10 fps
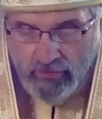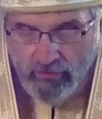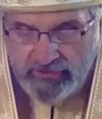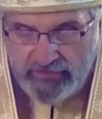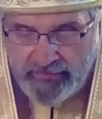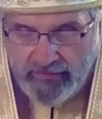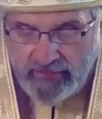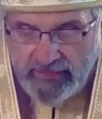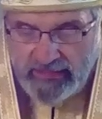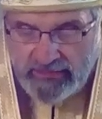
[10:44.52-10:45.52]
The Holy
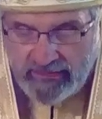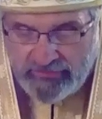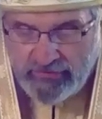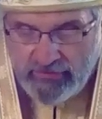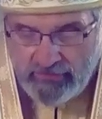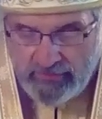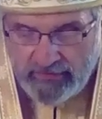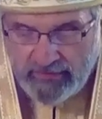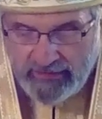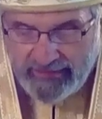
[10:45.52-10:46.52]
Spirit leads us to
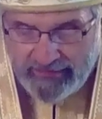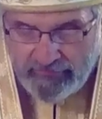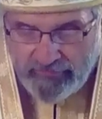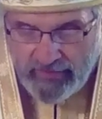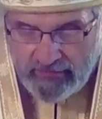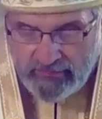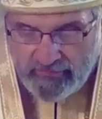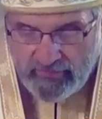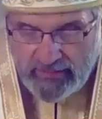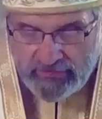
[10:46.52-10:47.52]
unity in the faith
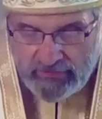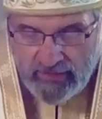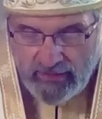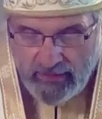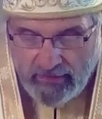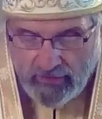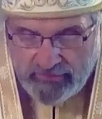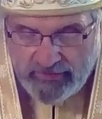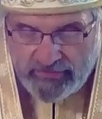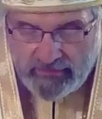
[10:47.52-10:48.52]
of Christ's
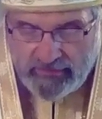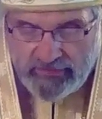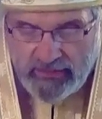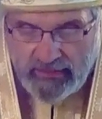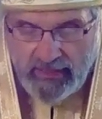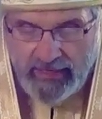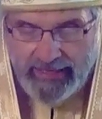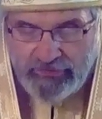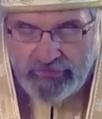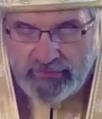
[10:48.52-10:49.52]
Holy Church
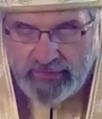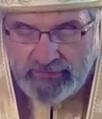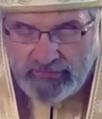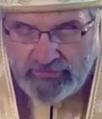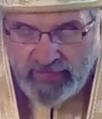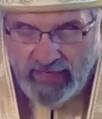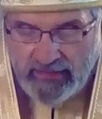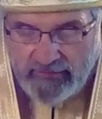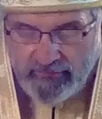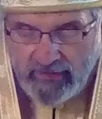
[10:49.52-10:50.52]
and to
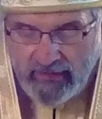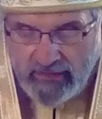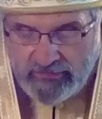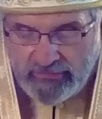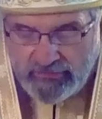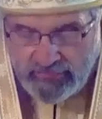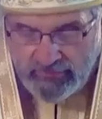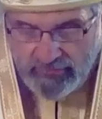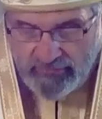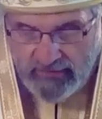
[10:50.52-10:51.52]
understanding of God's
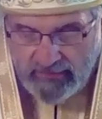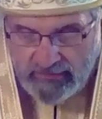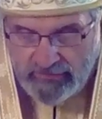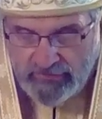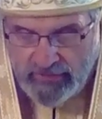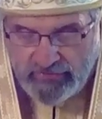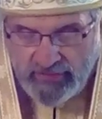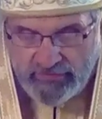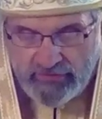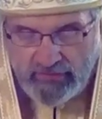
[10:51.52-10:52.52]
truth,
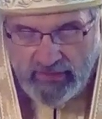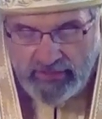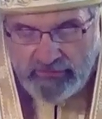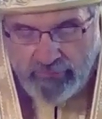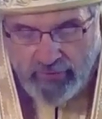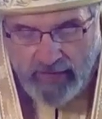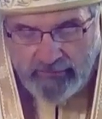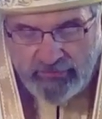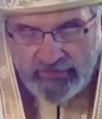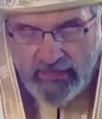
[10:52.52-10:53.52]
just as Christ
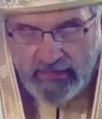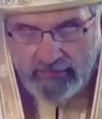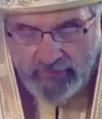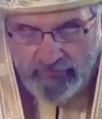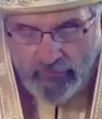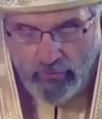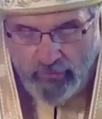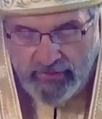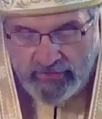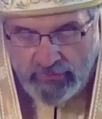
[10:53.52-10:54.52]
promised
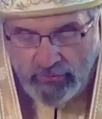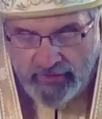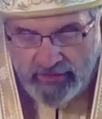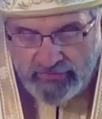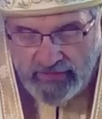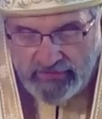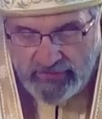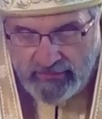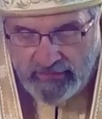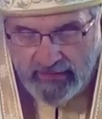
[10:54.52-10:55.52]
before his holy
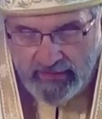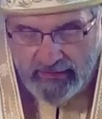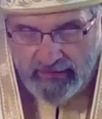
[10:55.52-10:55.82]
ascension.